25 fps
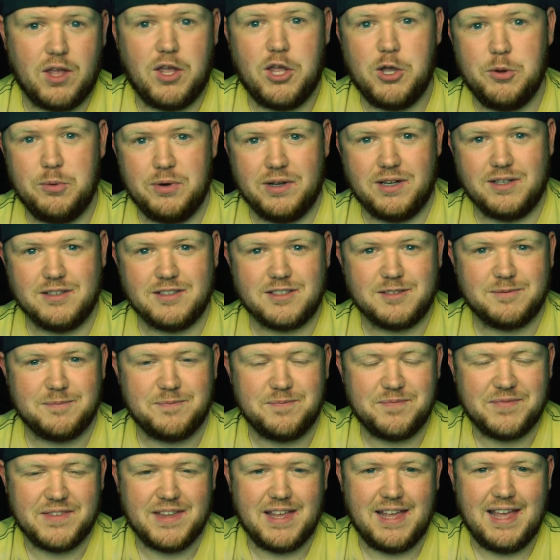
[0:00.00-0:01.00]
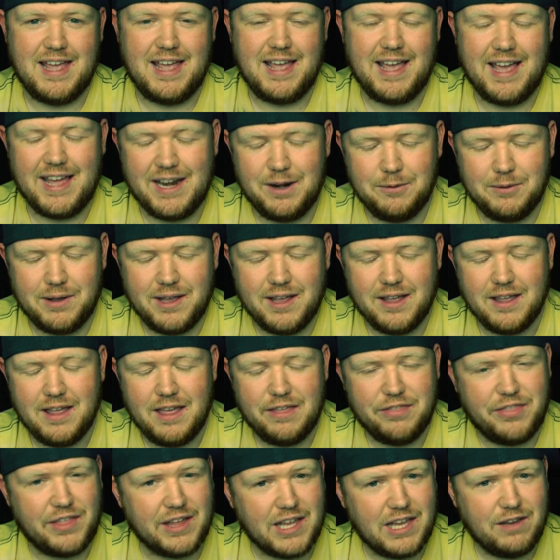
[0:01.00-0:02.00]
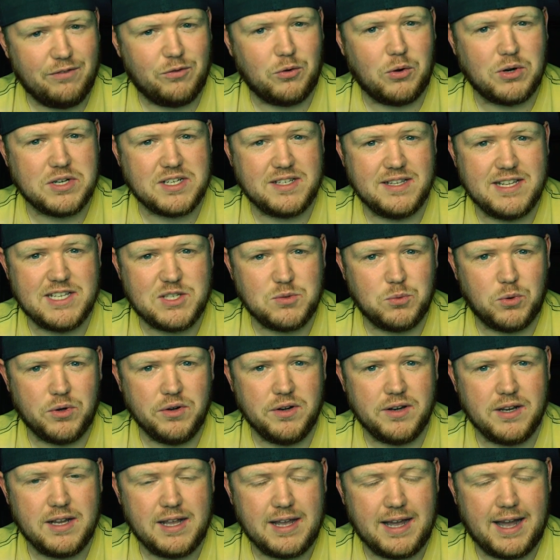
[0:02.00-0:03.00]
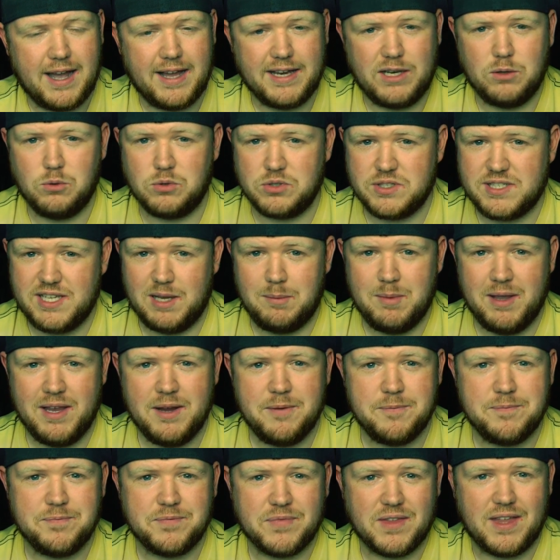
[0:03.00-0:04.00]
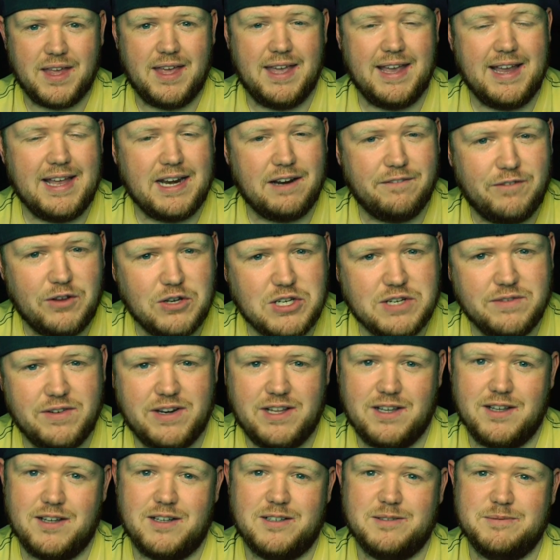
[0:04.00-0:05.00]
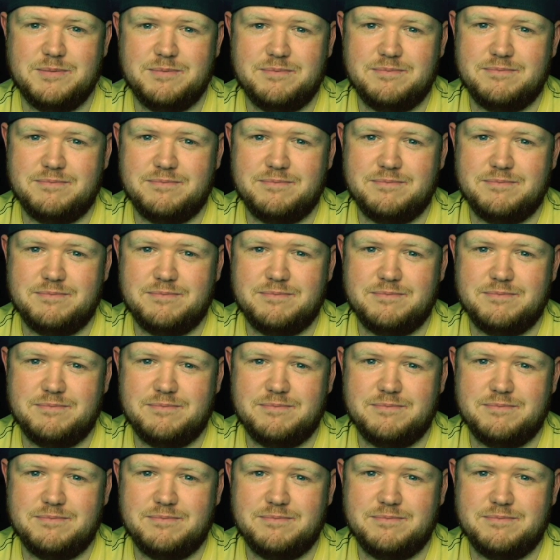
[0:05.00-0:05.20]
Who knows? Anyway, thank you for watching this one, and you will see me in a future video.